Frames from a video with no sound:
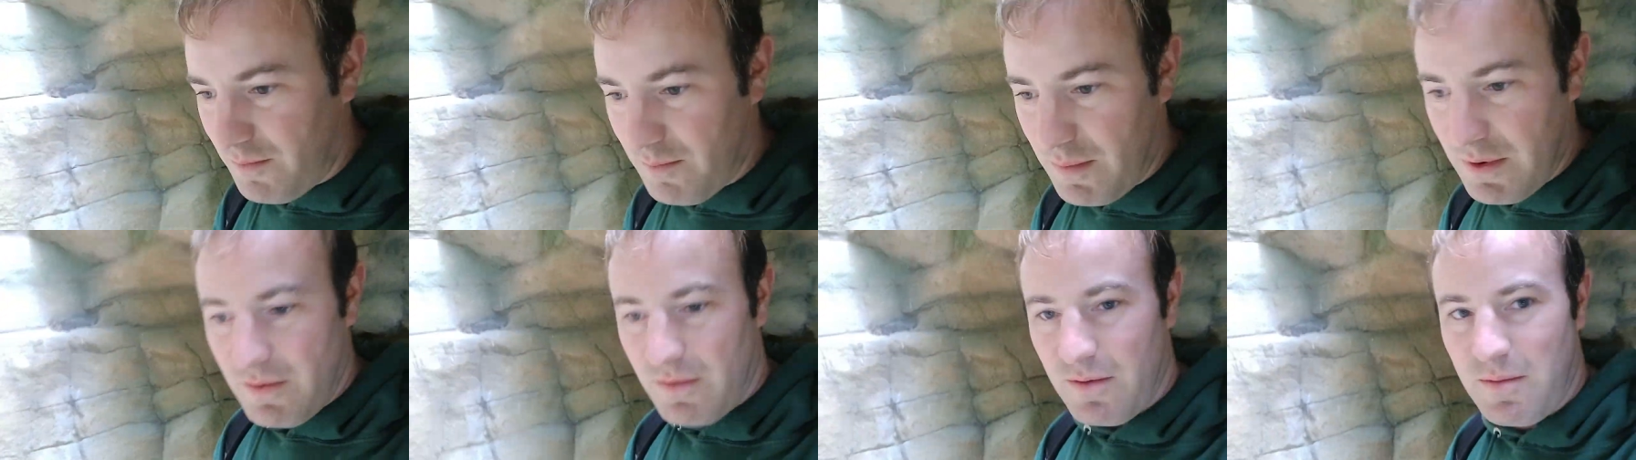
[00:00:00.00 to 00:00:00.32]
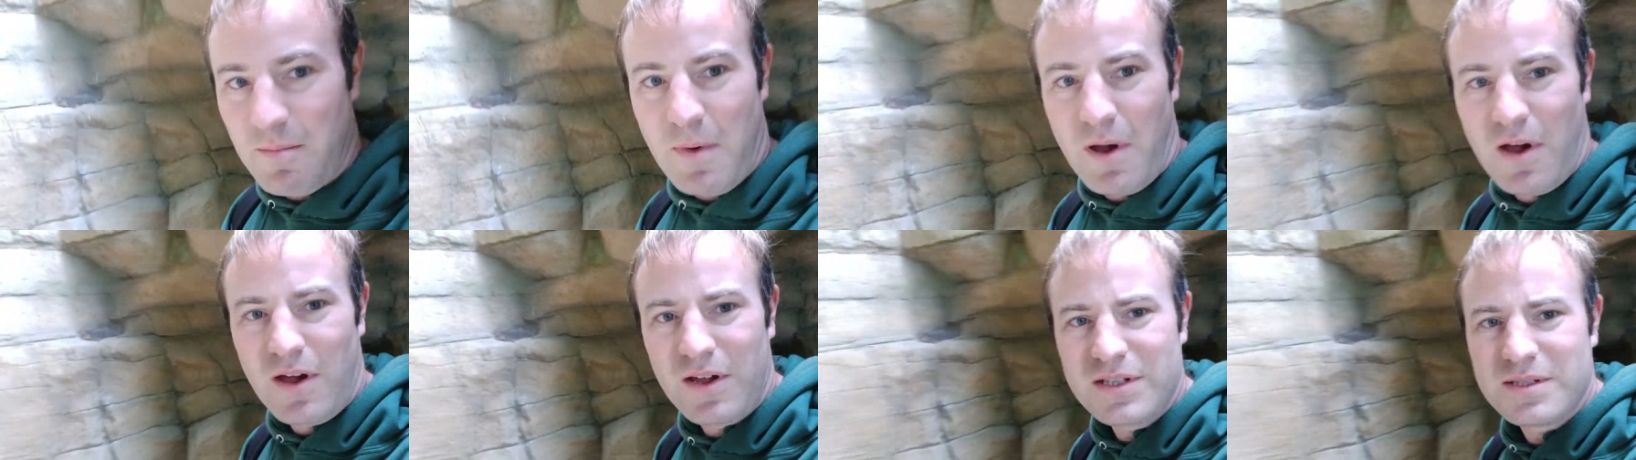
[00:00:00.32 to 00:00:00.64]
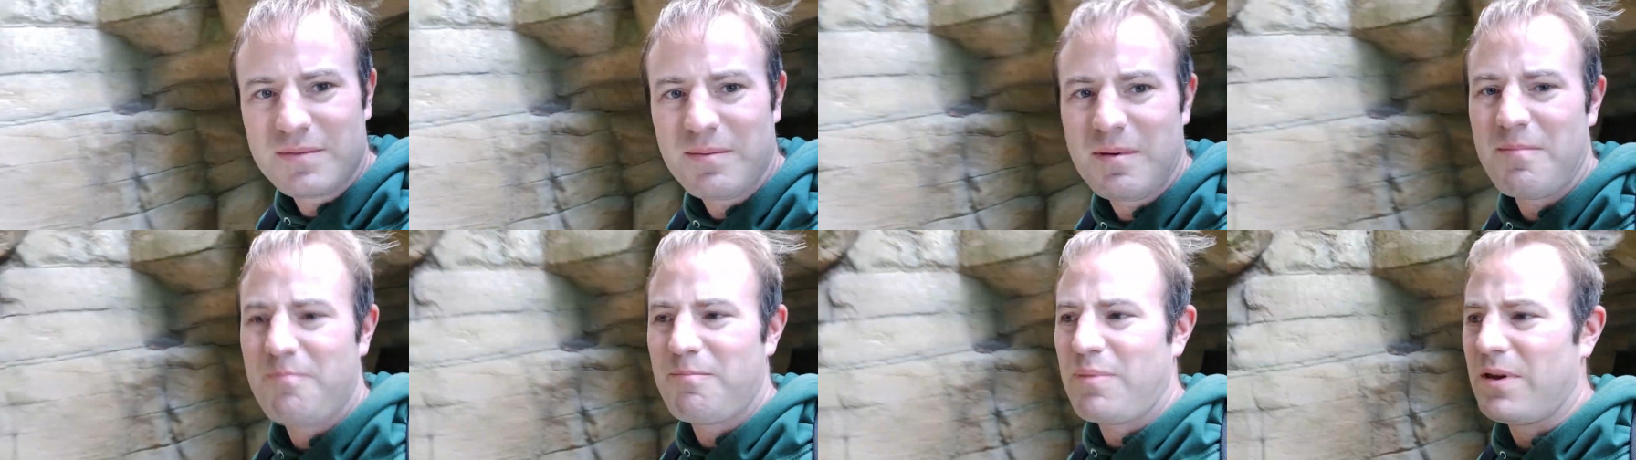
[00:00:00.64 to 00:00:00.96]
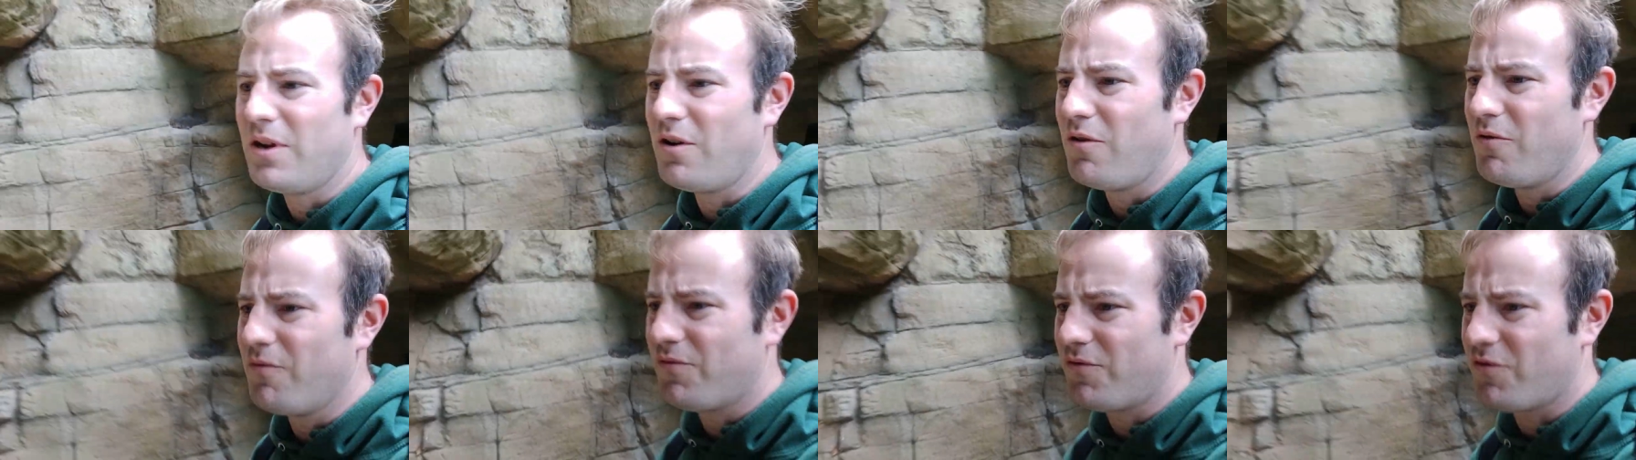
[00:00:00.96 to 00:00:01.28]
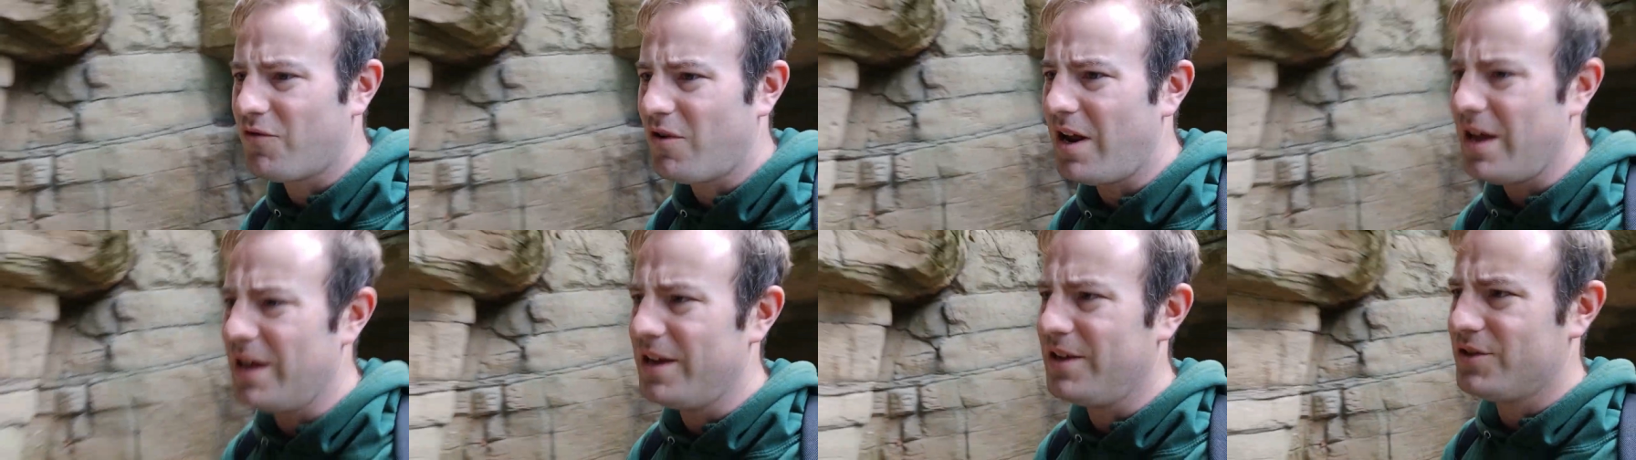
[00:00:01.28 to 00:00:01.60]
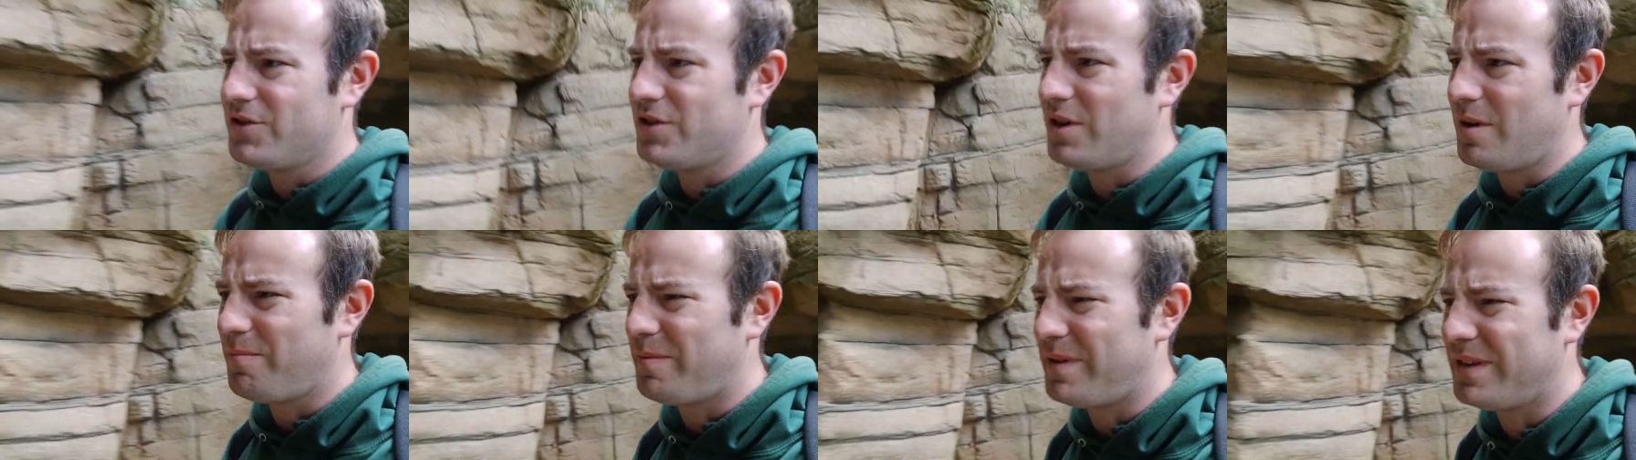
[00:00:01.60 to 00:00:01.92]
but it reminds me of Biddulph
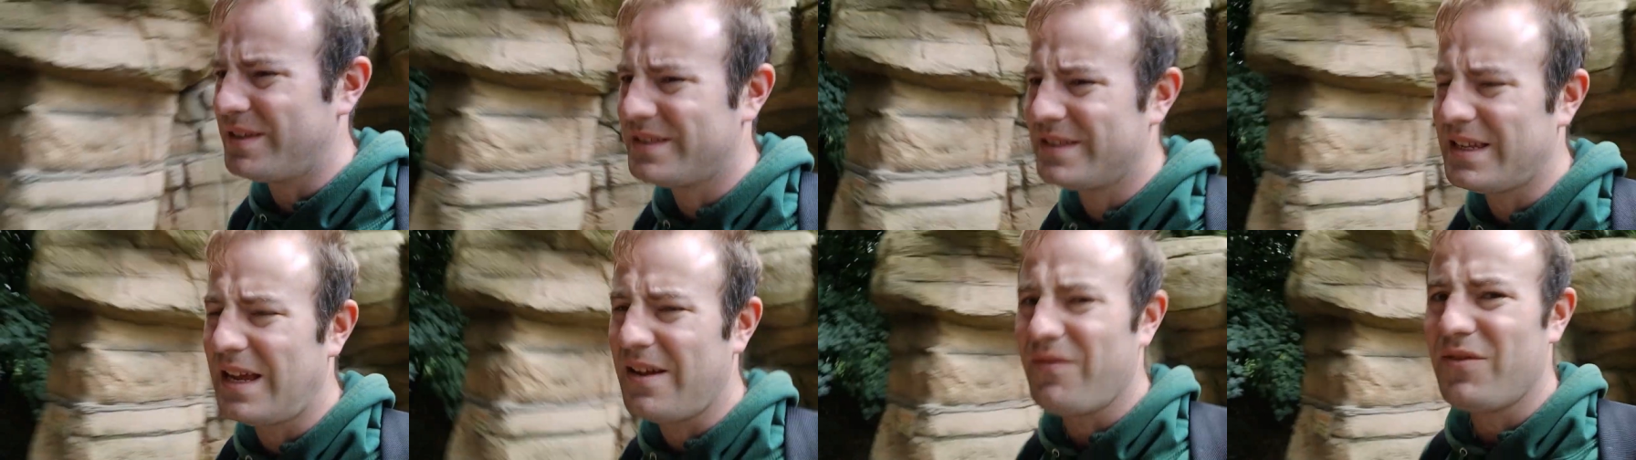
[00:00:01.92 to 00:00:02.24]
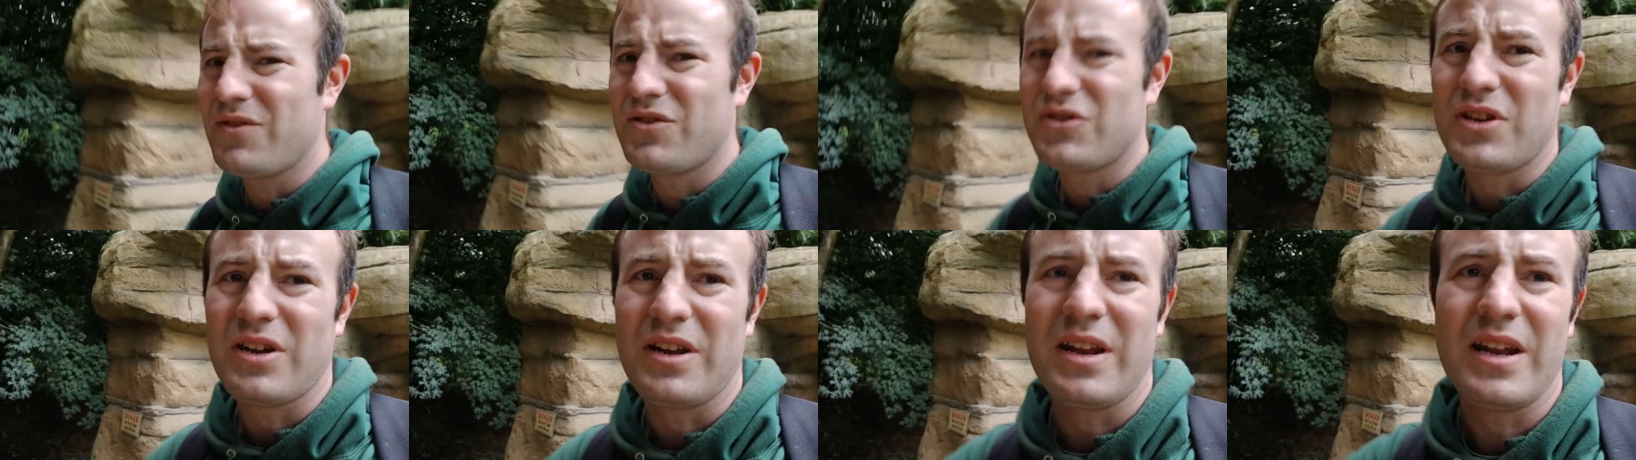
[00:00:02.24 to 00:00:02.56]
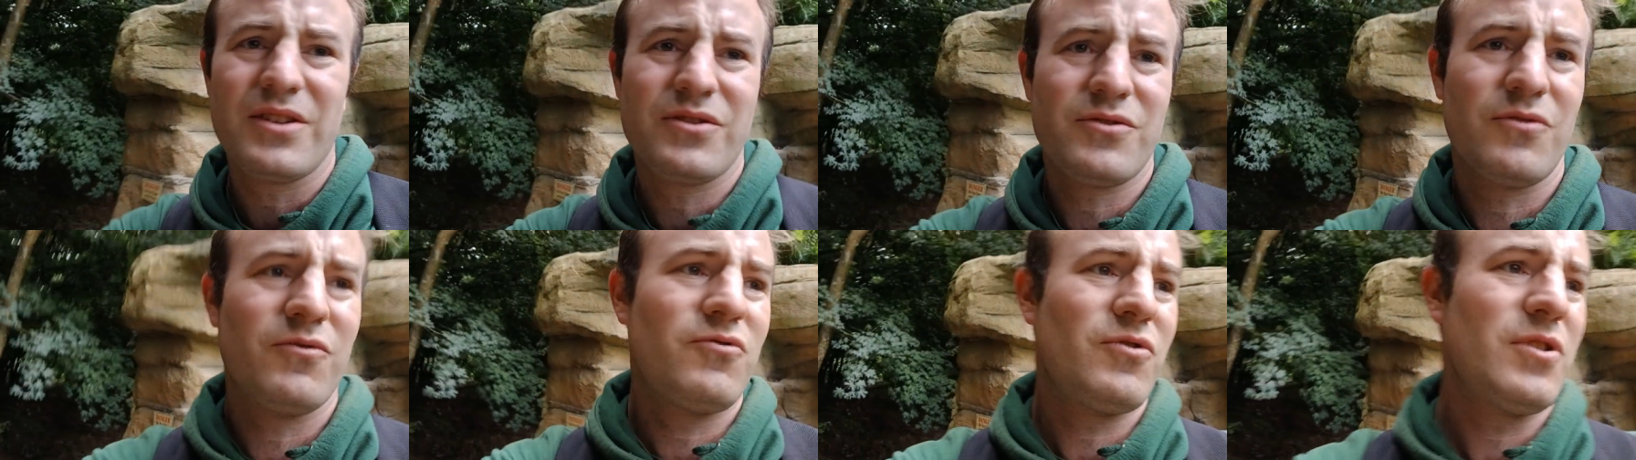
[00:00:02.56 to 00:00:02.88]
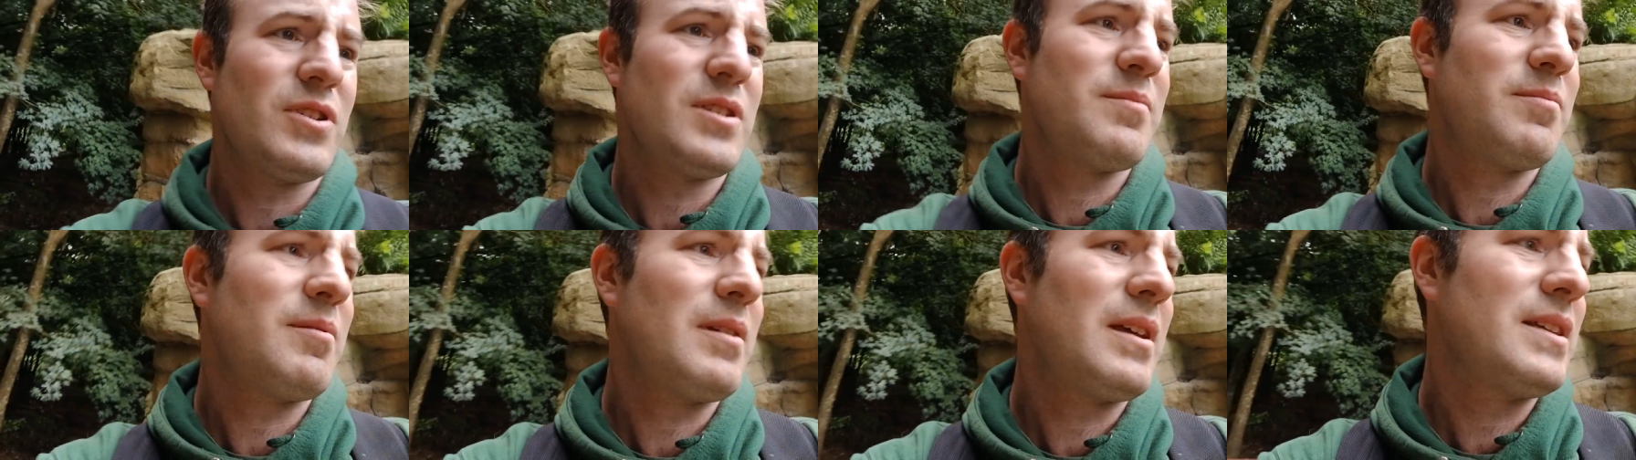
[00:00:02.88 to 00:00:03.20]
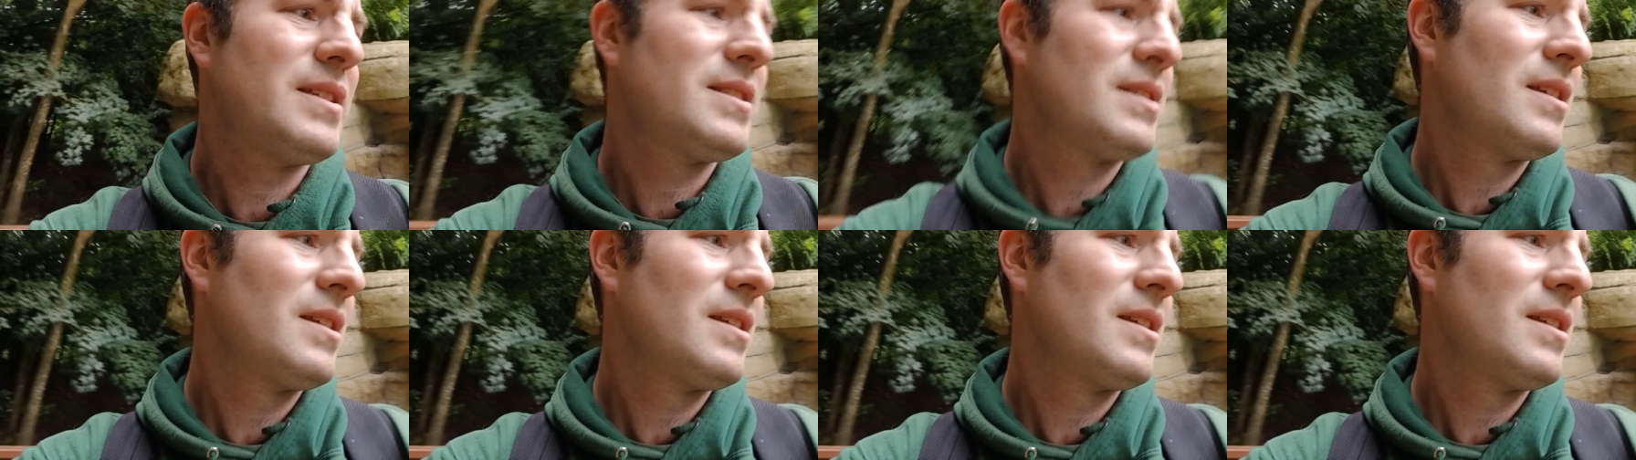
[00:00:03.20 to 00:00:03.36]
Grange up in Staffordshire National Trust Place,